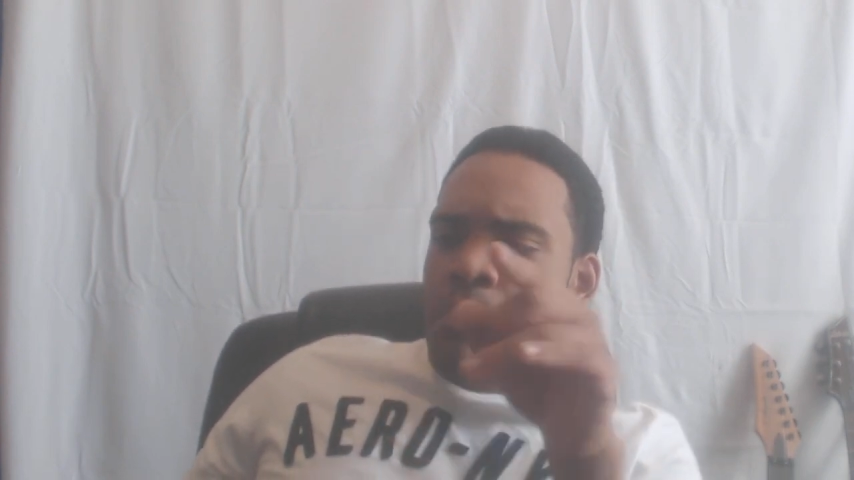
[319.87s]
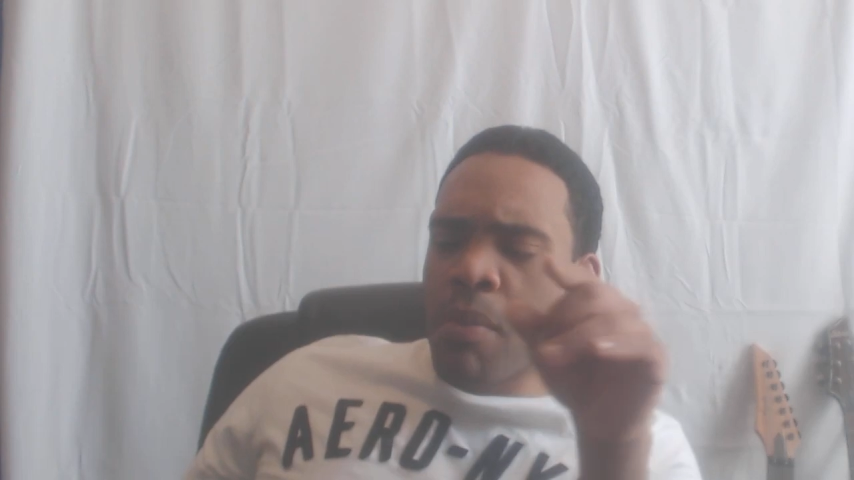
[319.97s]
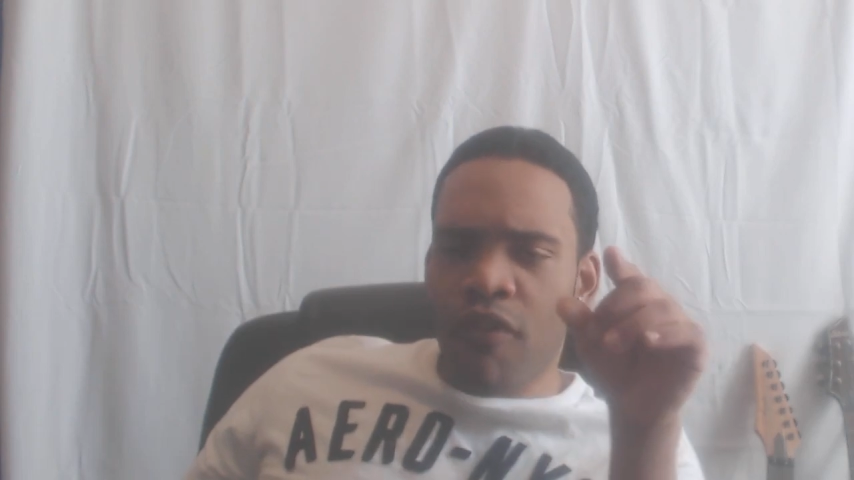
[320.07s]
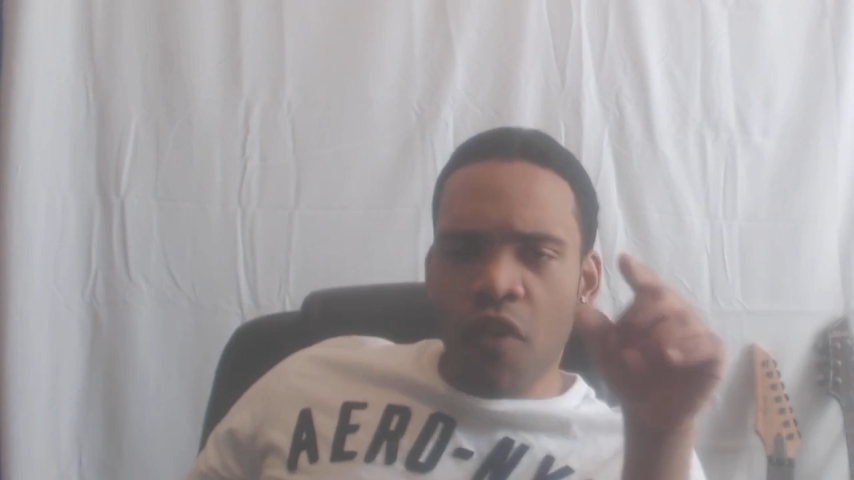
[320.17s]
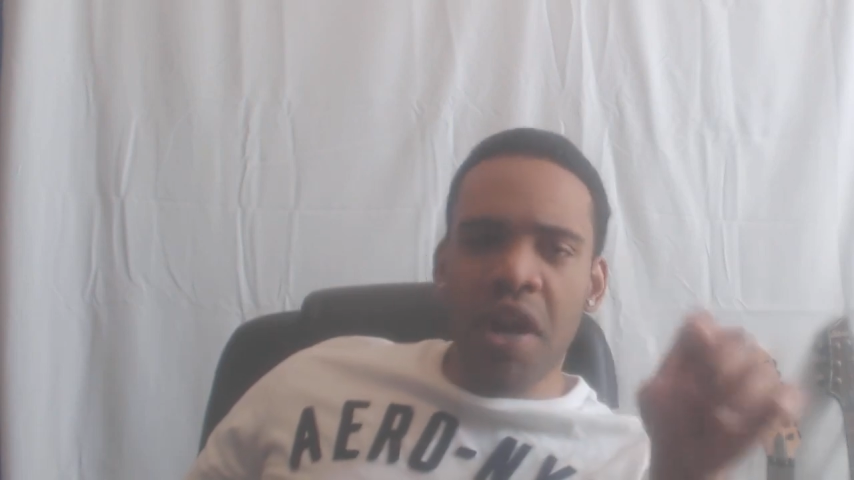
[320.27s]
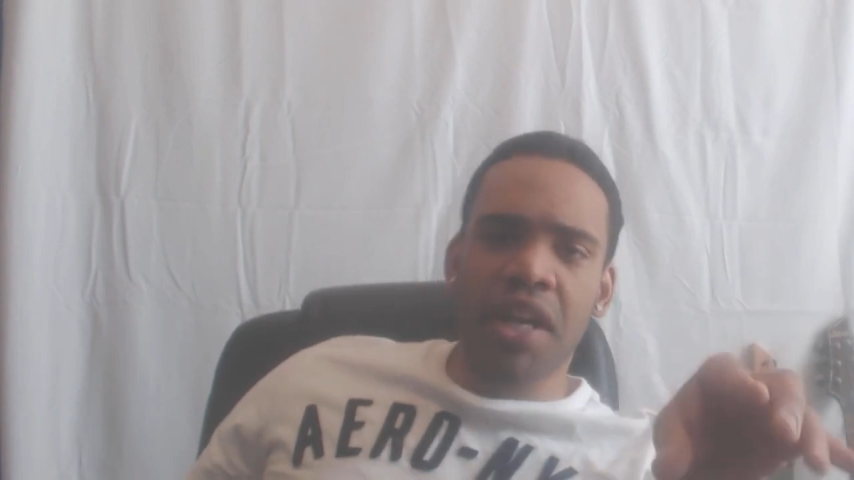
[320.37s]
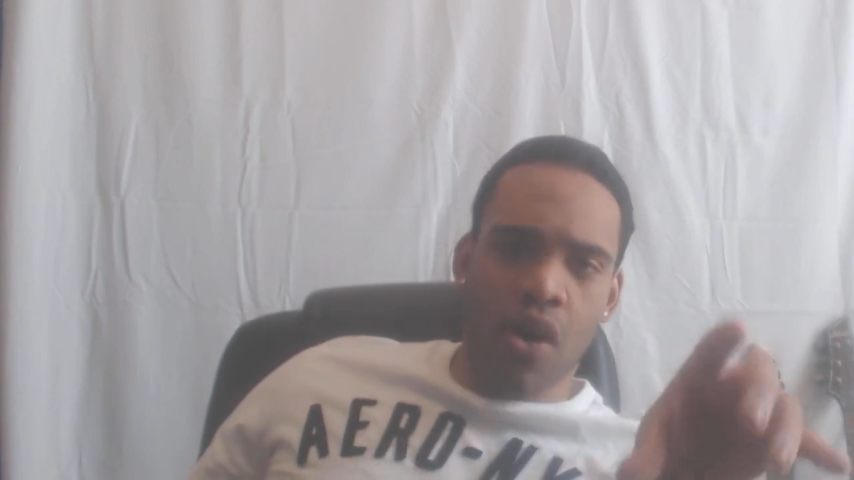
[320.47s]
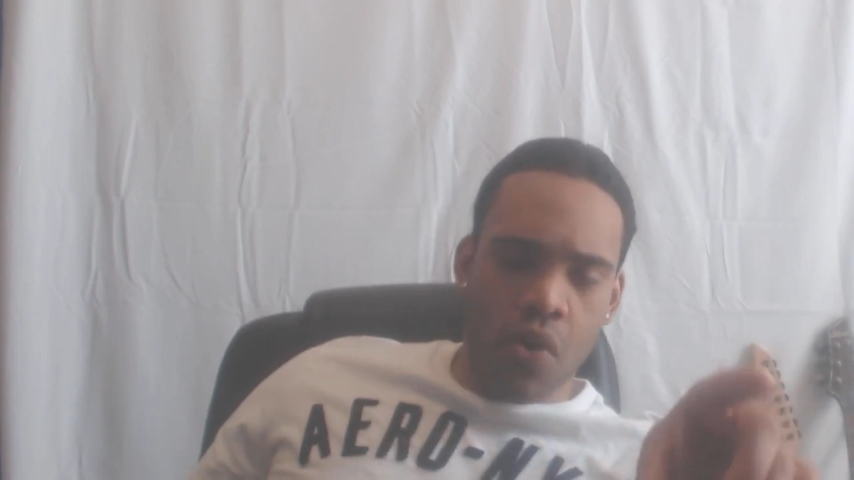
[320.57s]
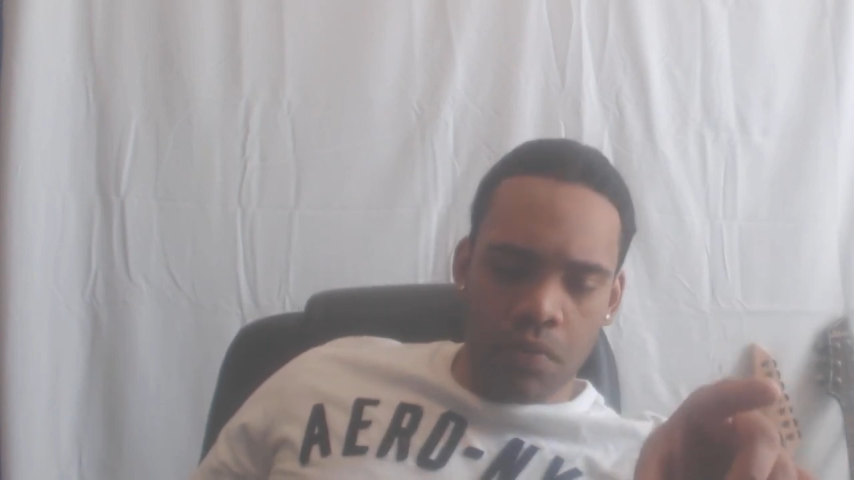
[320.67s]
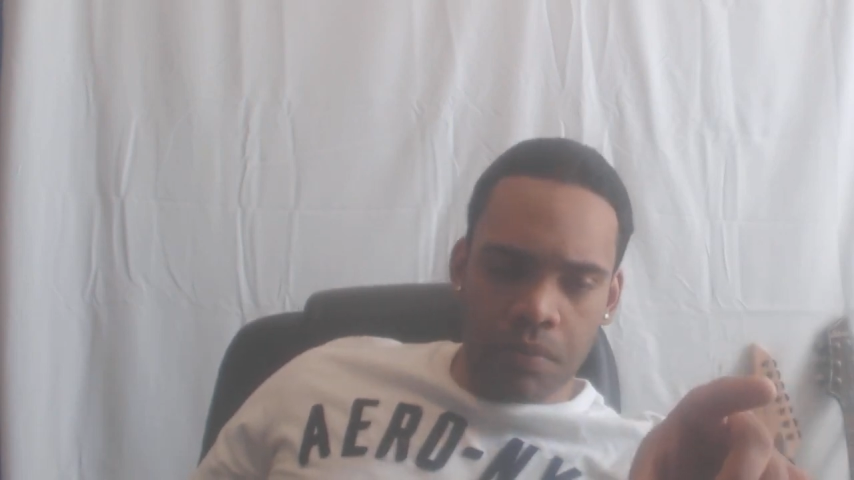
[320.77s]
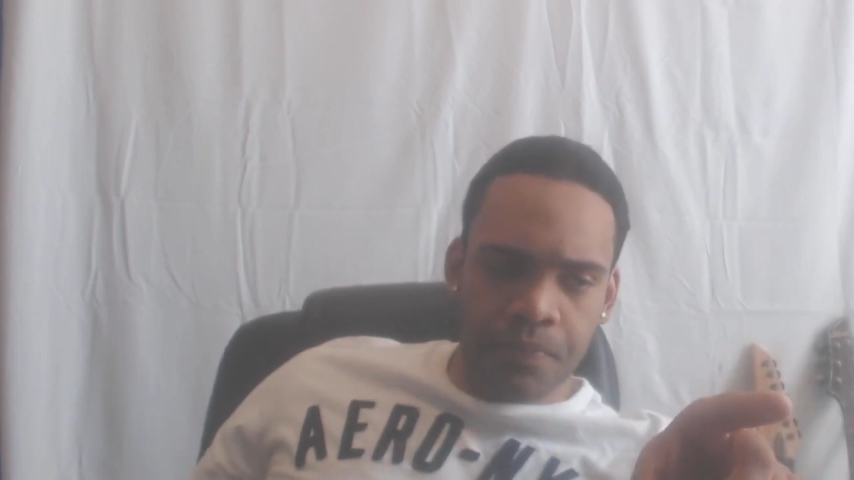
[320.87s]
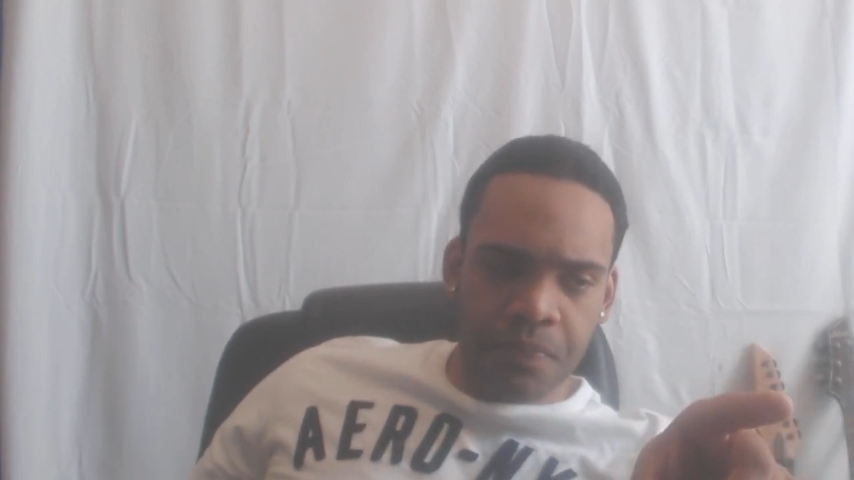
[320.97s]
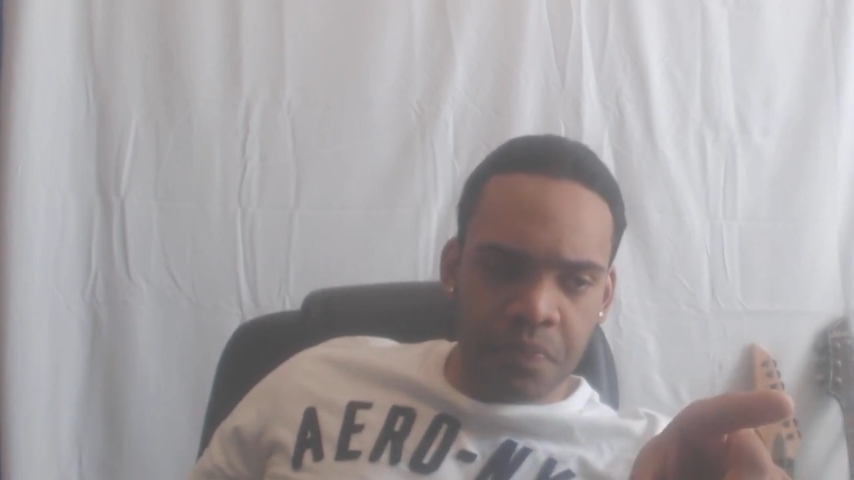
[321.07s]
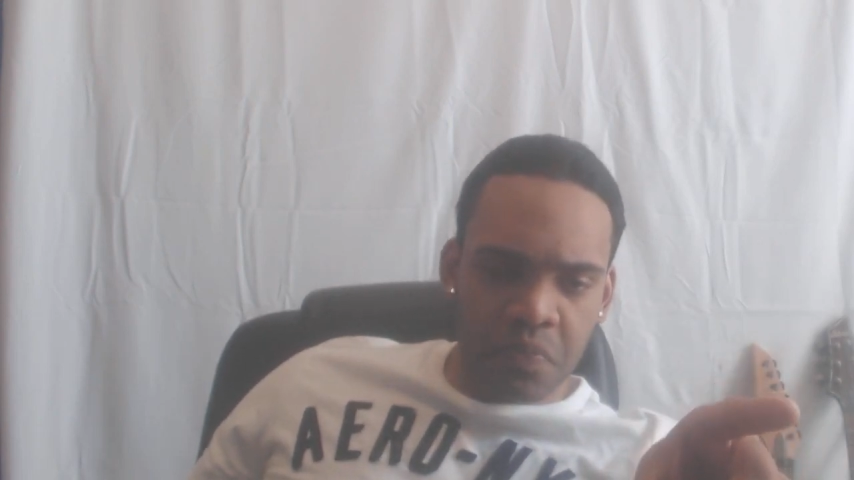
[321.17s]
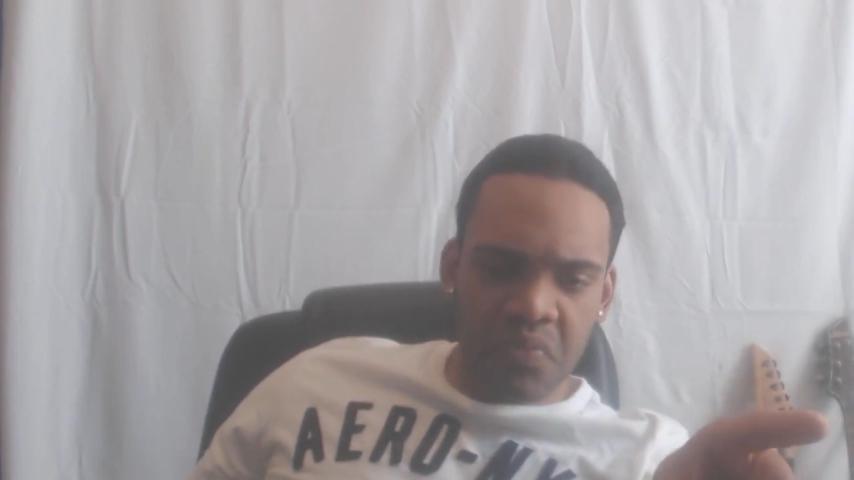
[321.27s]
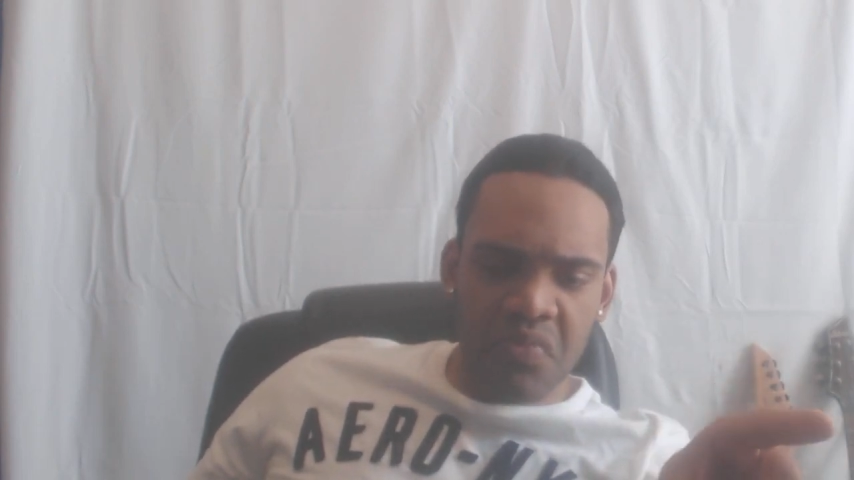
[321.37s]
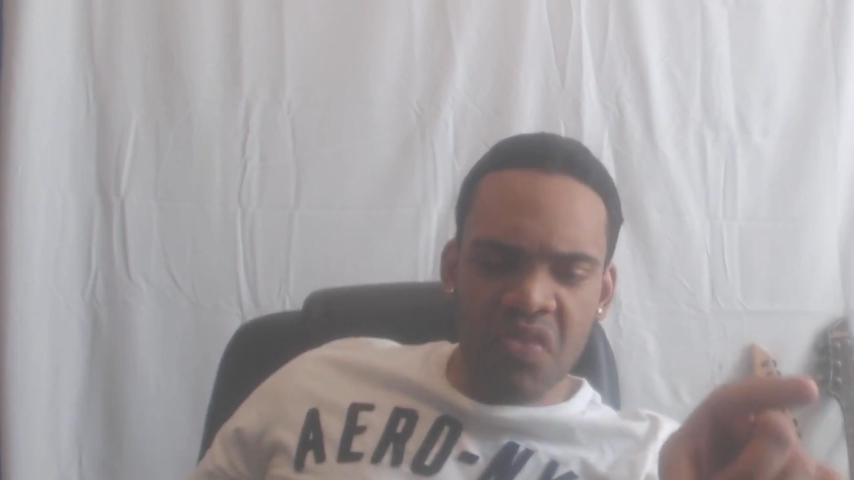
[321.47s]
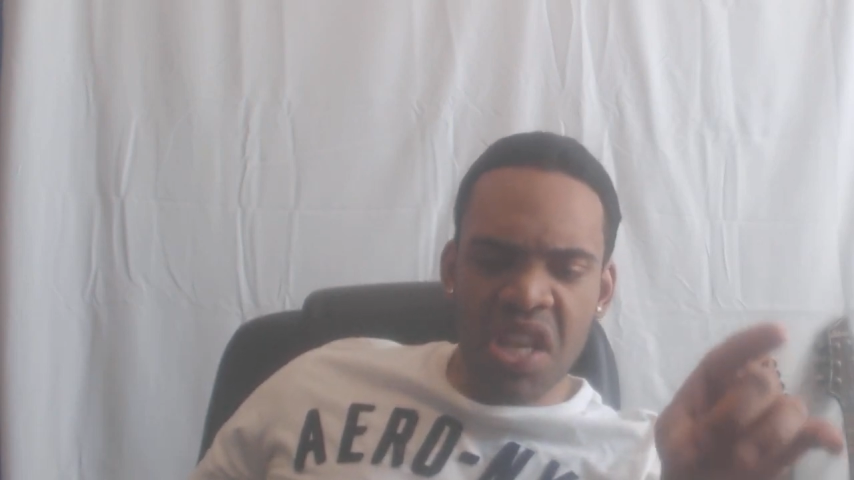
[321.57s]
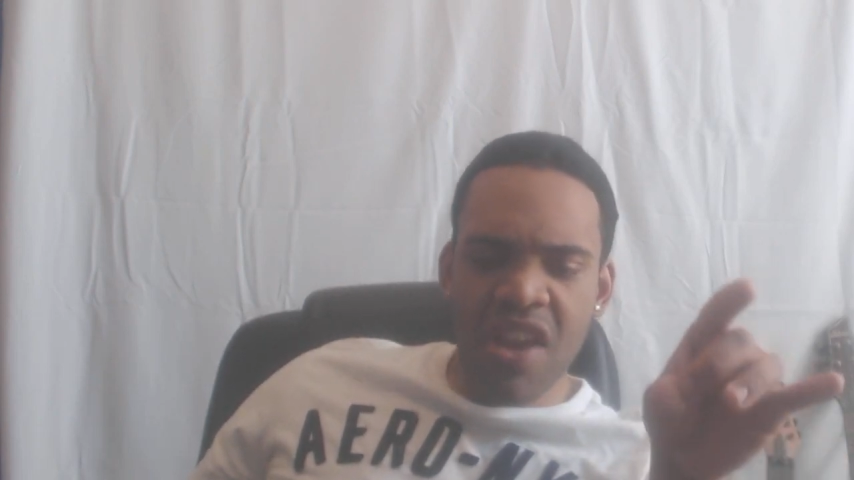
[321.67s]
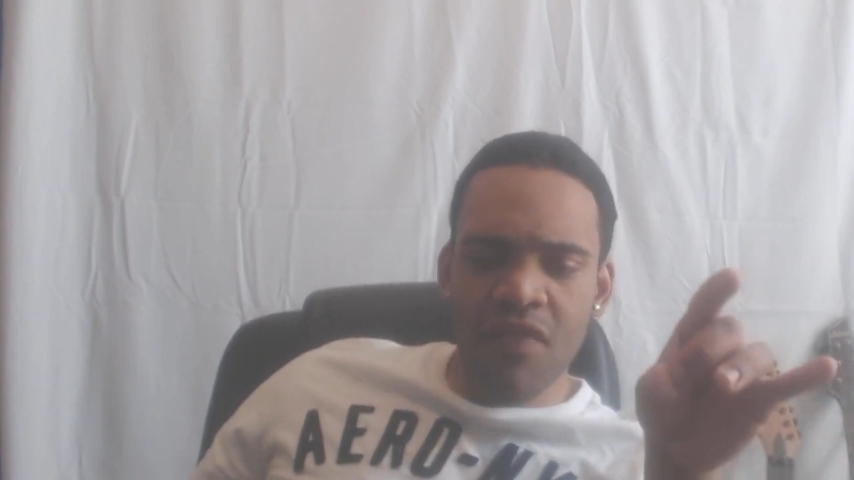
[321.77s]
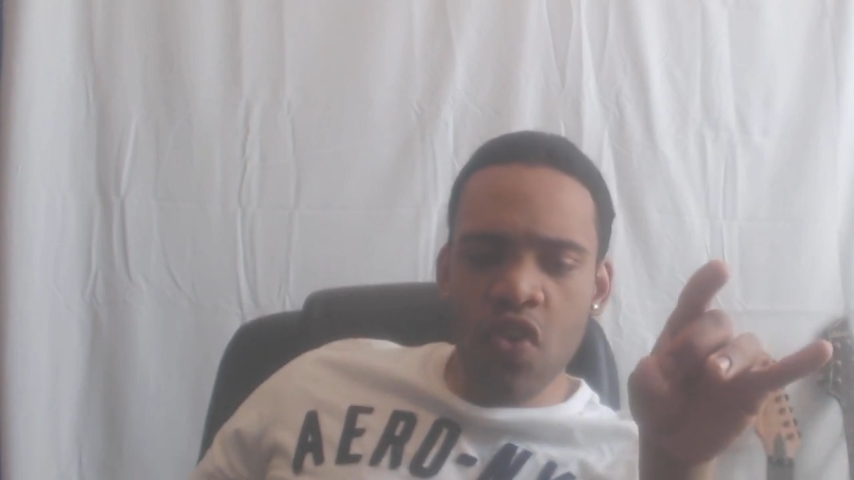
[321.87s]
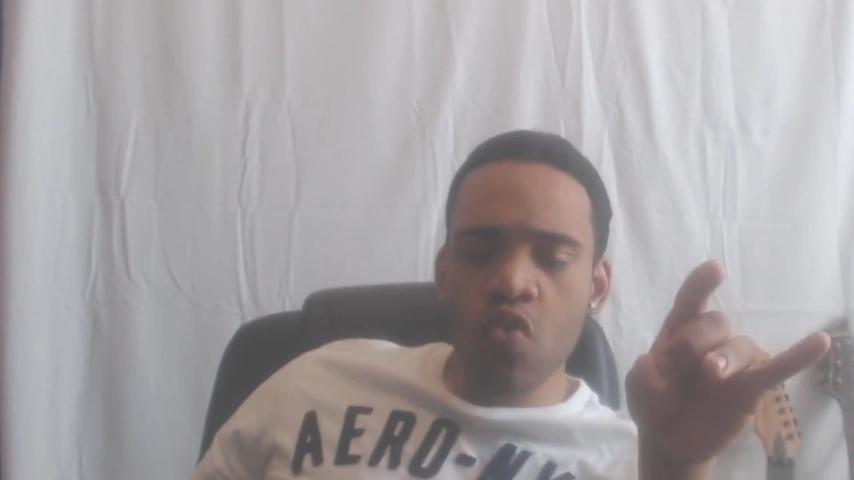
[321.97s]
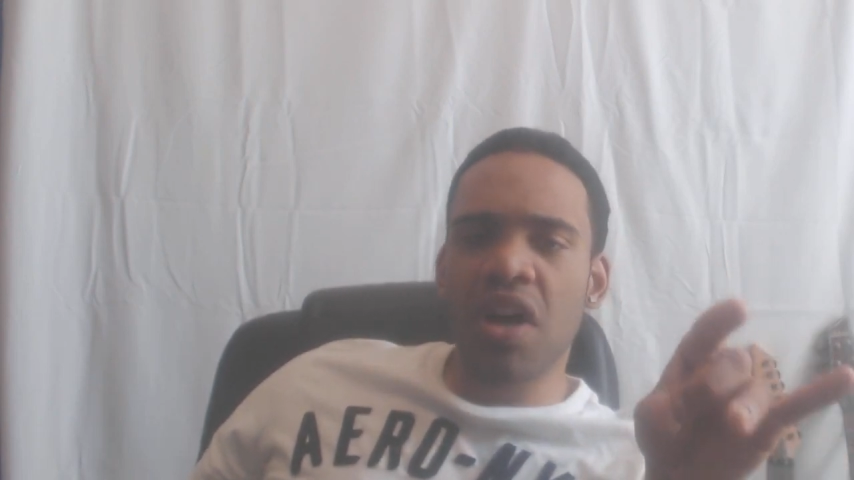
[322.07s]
But before I go, if you